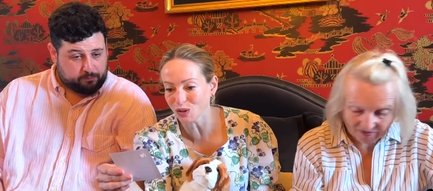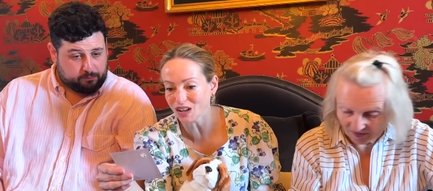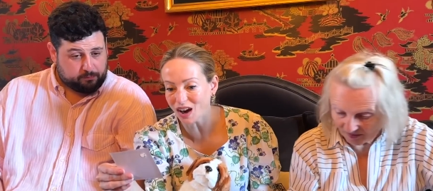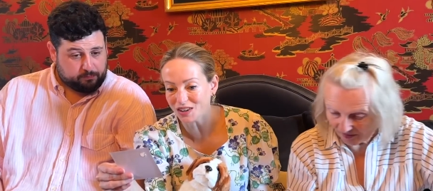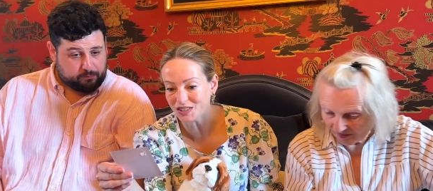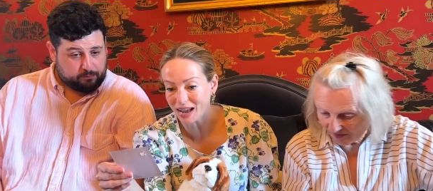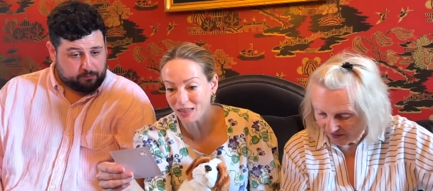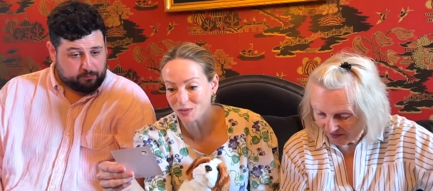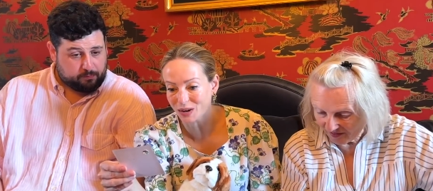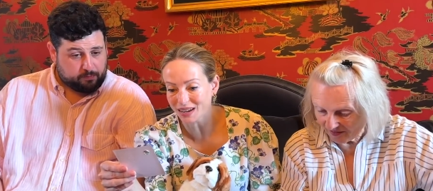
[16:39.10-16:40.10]
Speaker 1: large
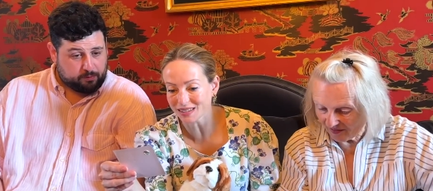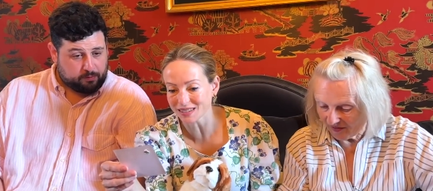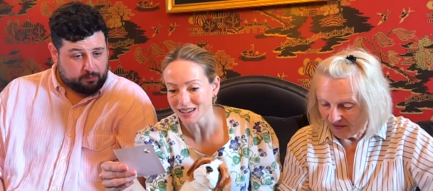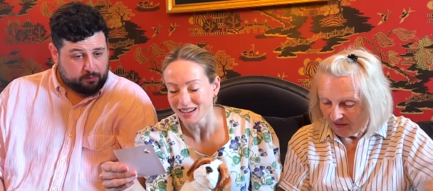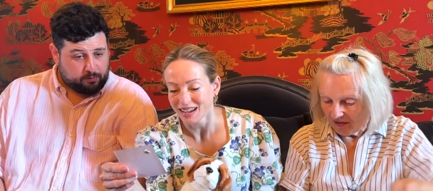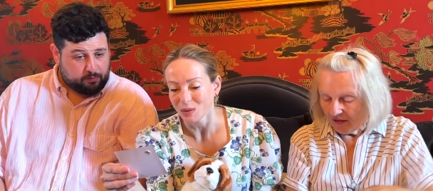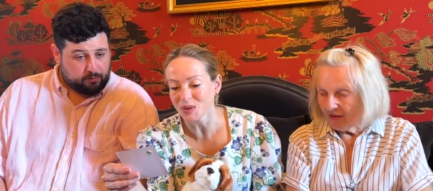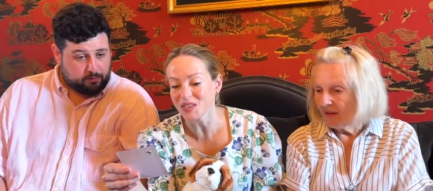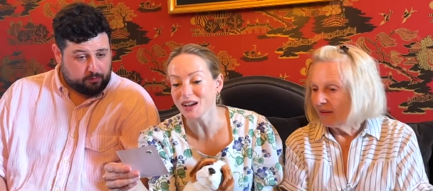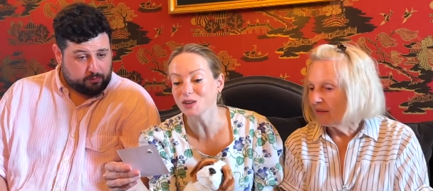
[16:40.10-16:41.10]
gatherings oh.
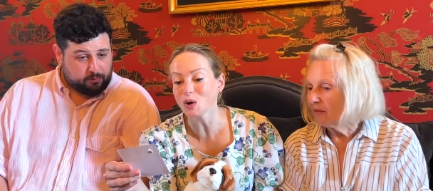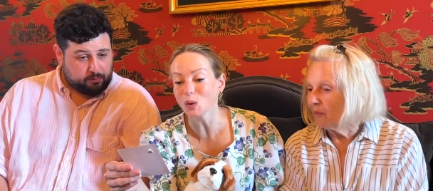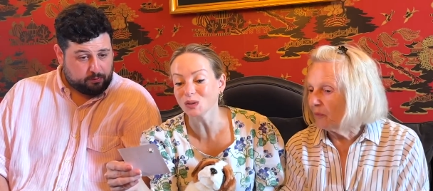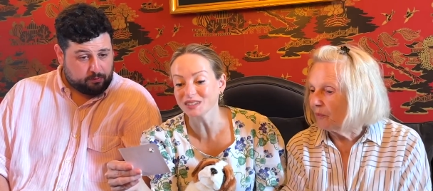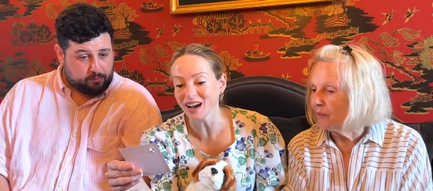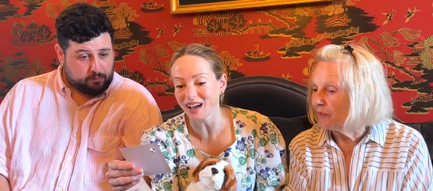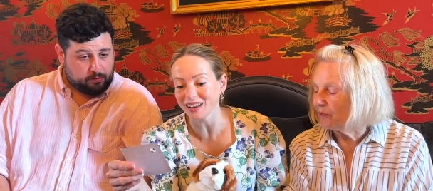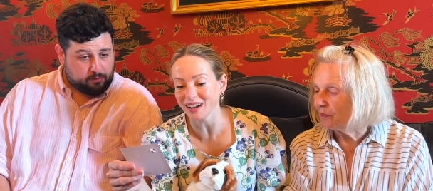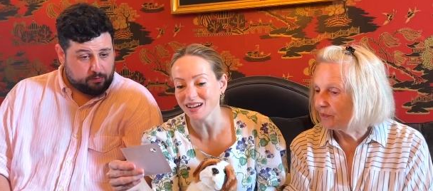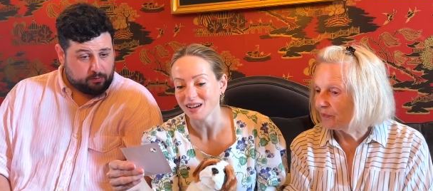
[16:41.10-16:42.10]
with their gold
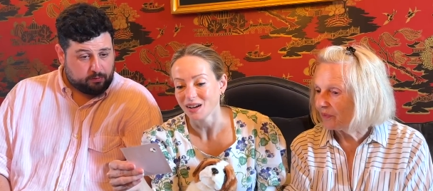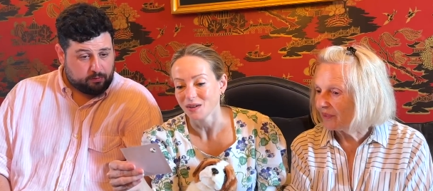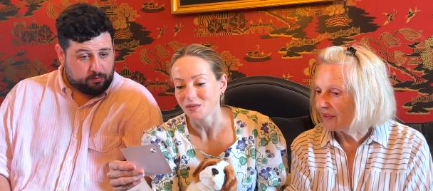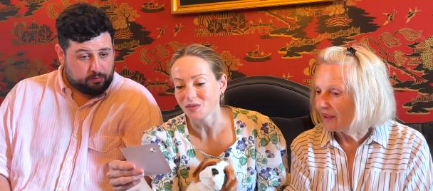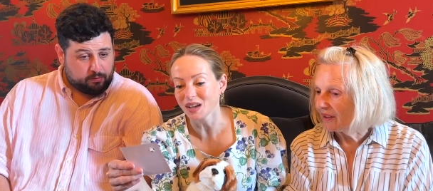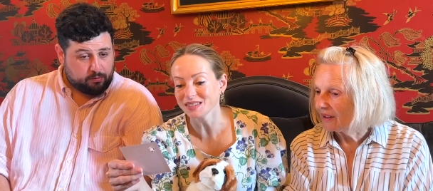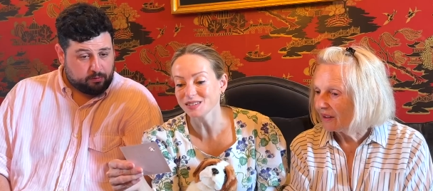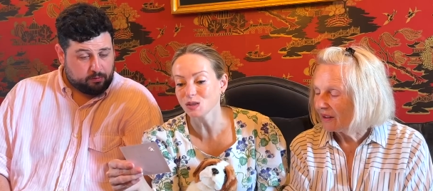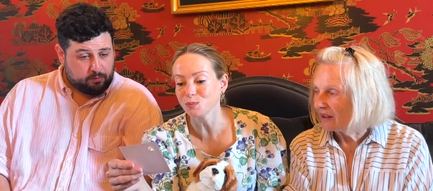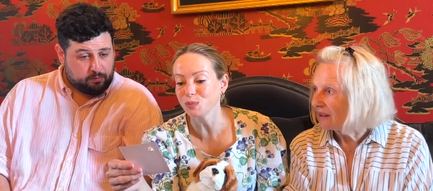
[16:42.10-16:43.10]
colour versus
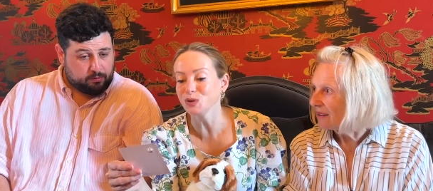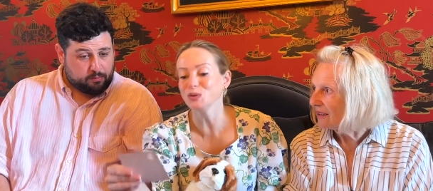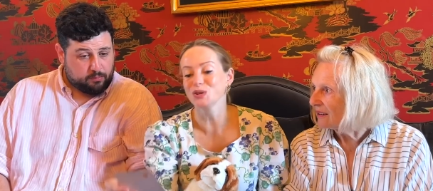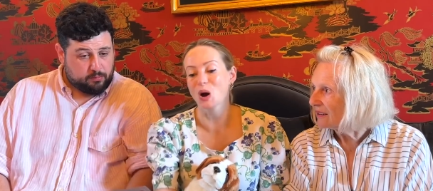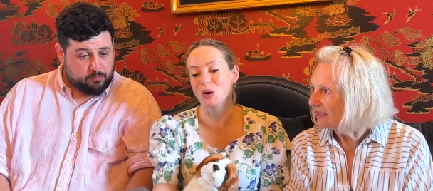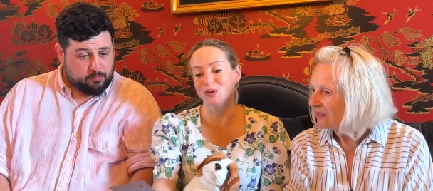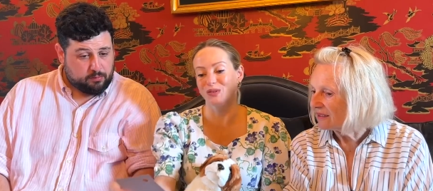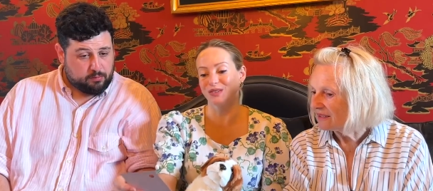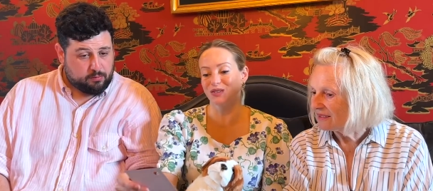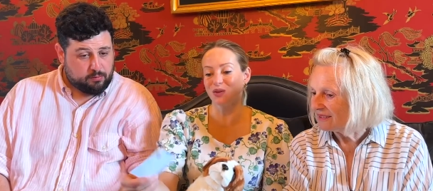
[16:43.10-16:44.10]
the blue
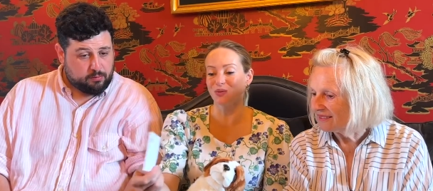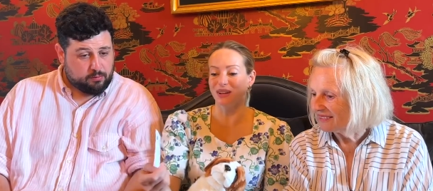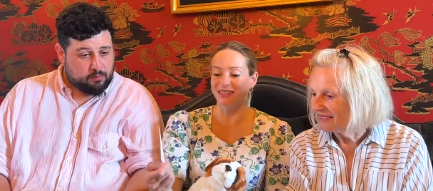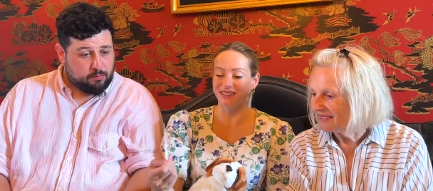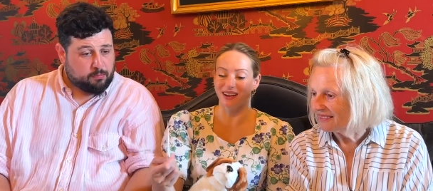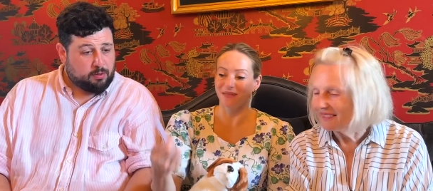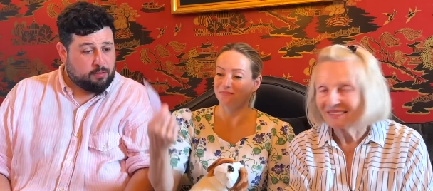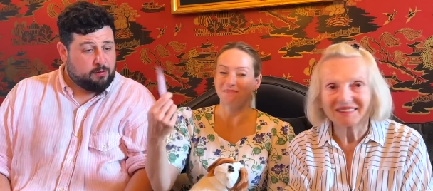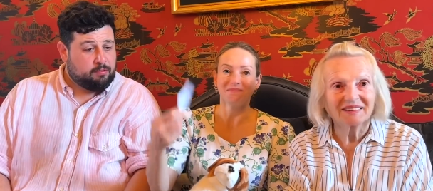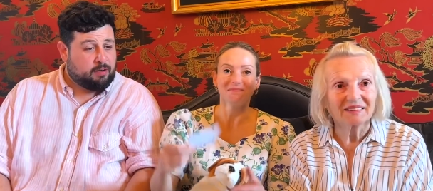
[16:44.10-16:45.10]
tones, Teresa. What
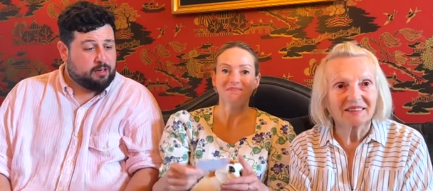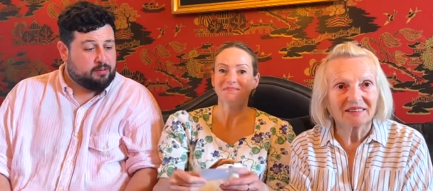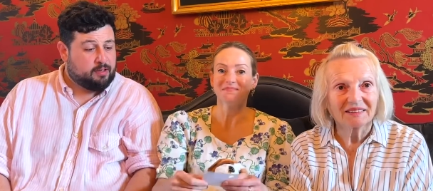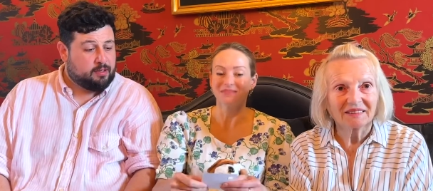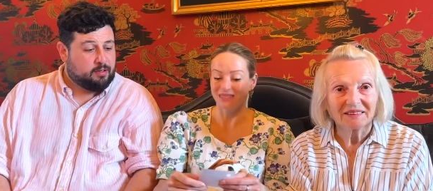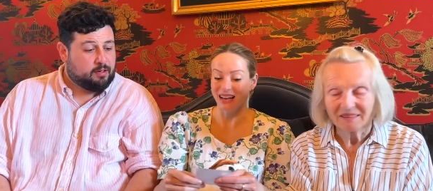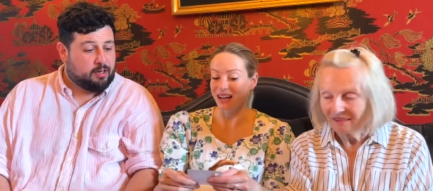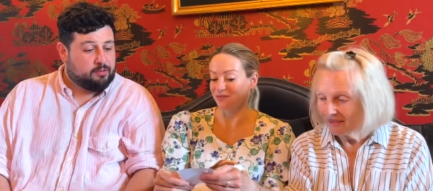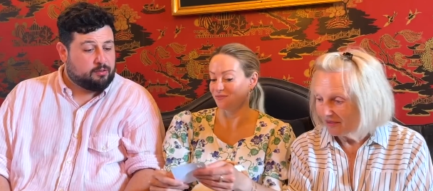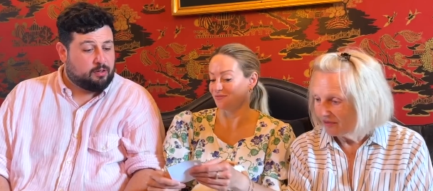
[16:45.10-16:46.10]
lovely
Speaker 2: writing. yeah,
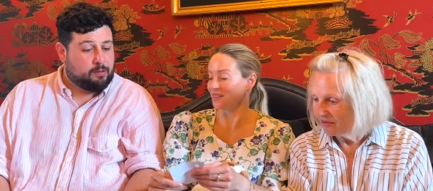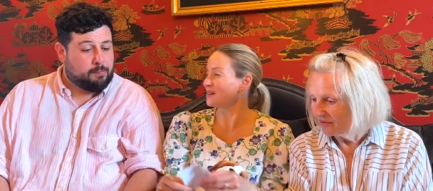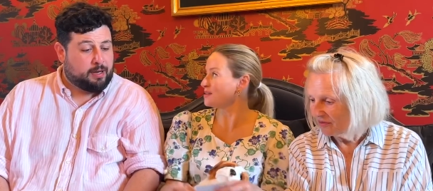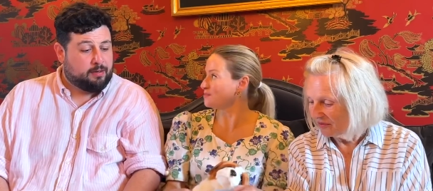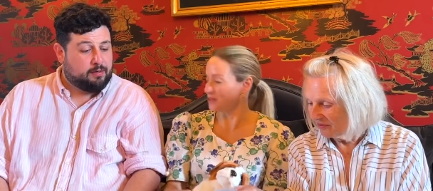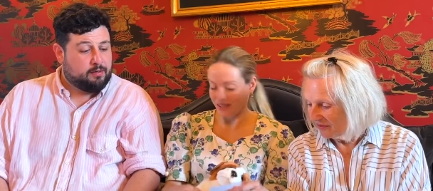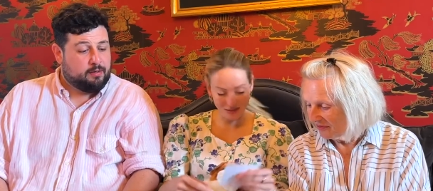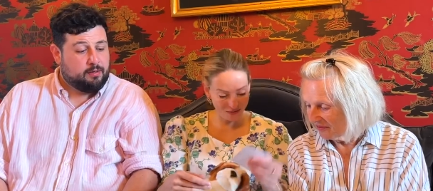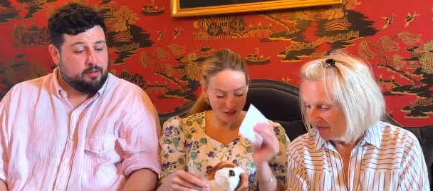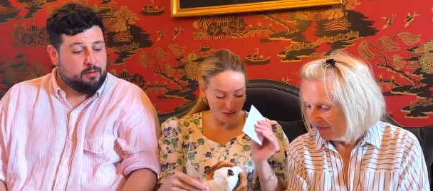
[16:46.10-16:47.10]
amazing. Very pen.
Speaker 1: pretty,
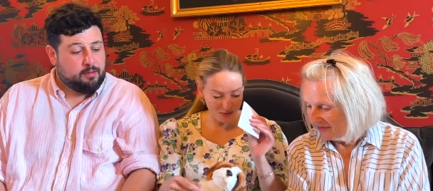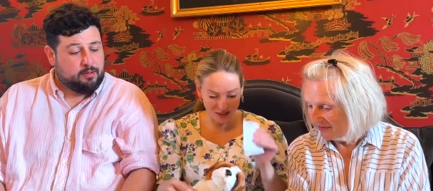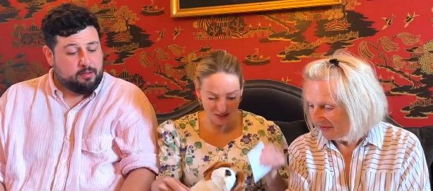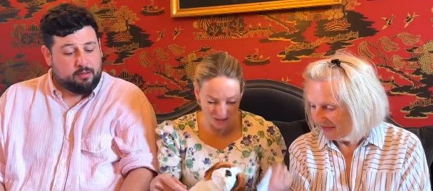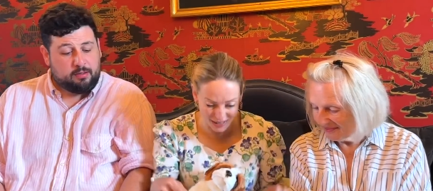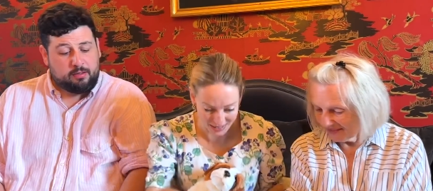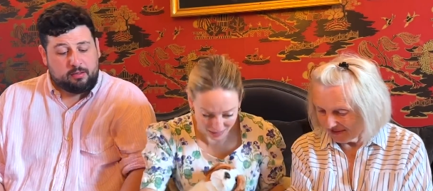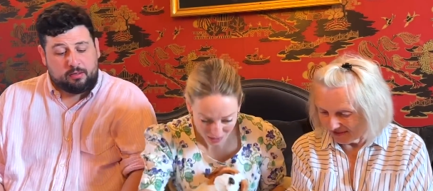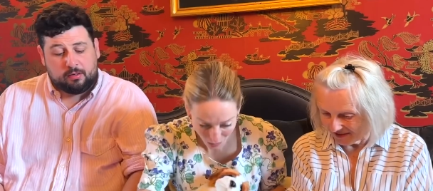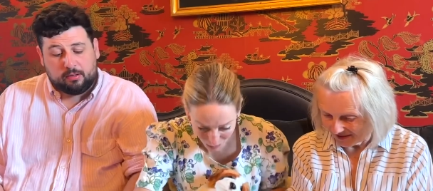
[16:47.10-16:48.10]
very pretty
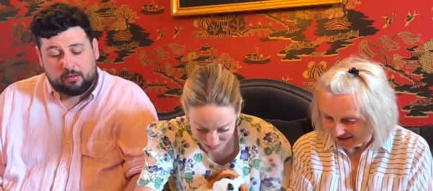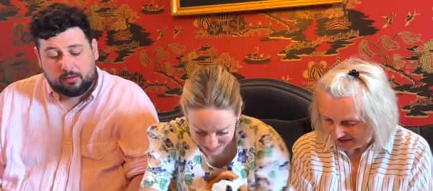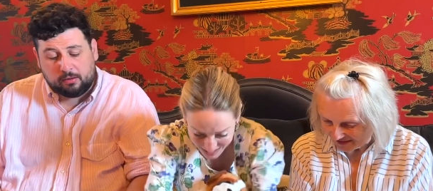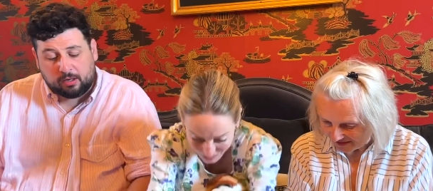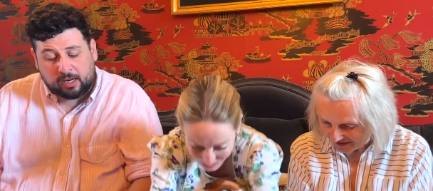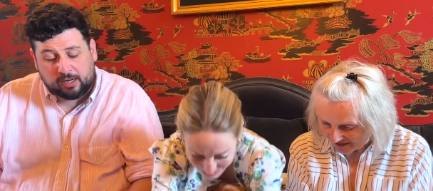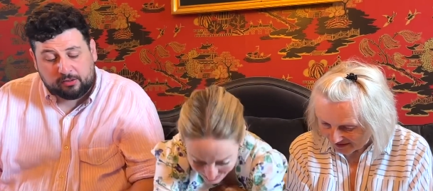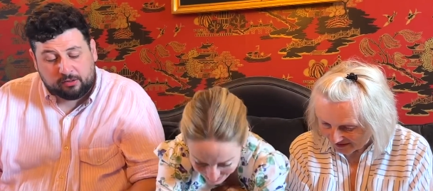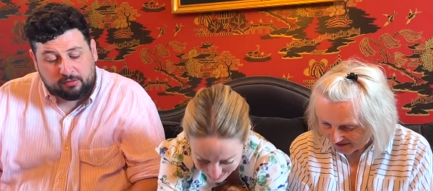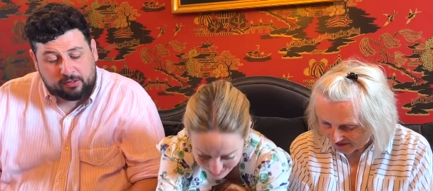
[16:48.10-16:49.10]
writing. Well, let's have a look at
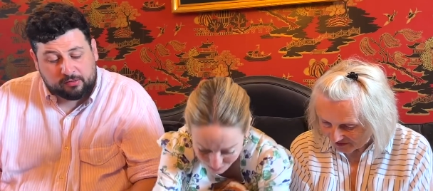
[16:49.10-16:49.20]
Speaker 2: this.